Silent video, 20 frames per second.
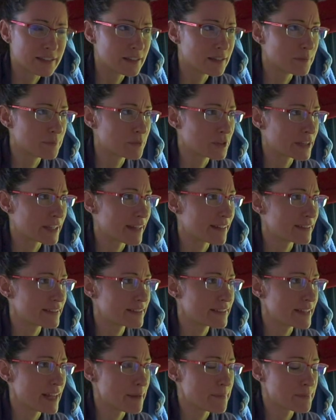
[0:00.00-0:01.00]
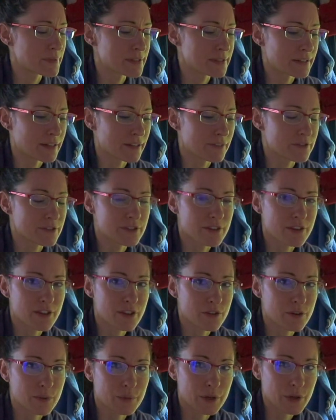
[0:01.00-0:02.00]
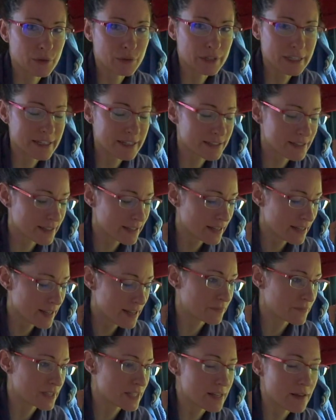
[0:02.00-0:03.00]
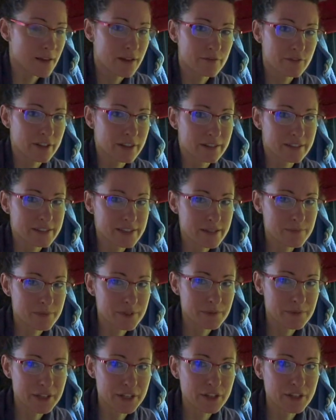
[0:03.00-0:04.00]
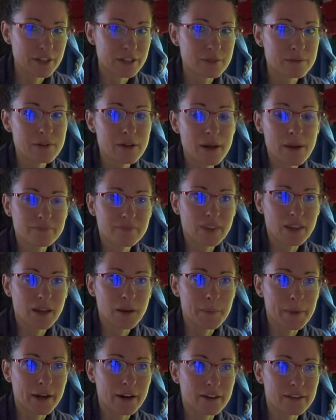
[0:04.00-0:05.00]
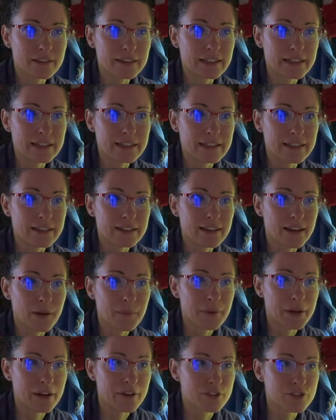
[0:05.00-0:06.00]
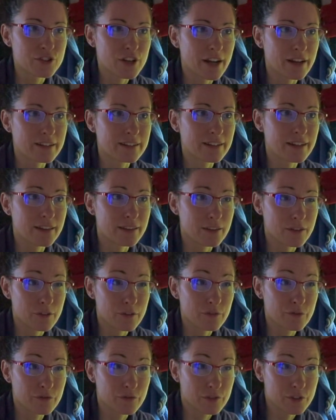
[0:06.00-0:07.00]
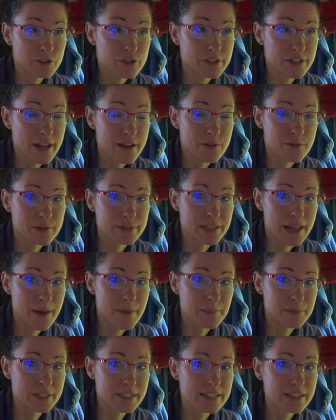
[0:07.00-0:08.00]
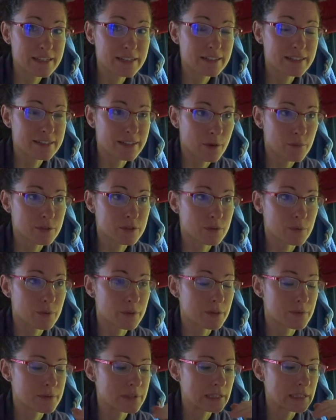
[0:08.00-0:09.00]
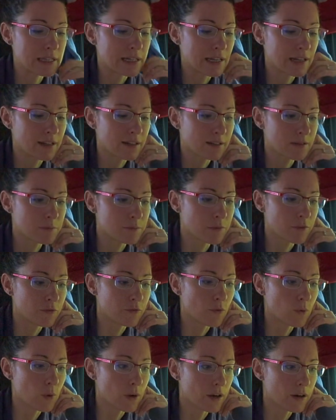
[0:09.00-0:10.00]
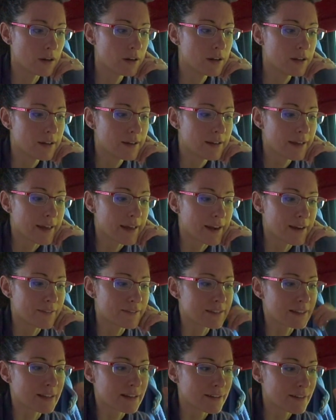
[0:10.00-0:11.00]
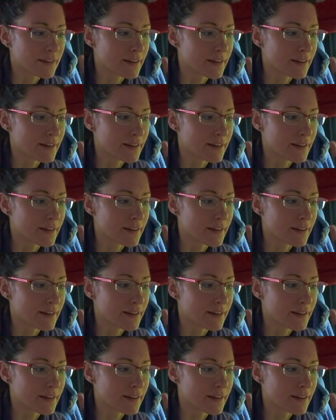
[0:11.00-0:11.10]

them with that tape stuff so that there were no leaks. See, everything seemed to be good. Apparently, I went out and checked, and the first tank was empty because that was the one that was leaking before. And I was like, all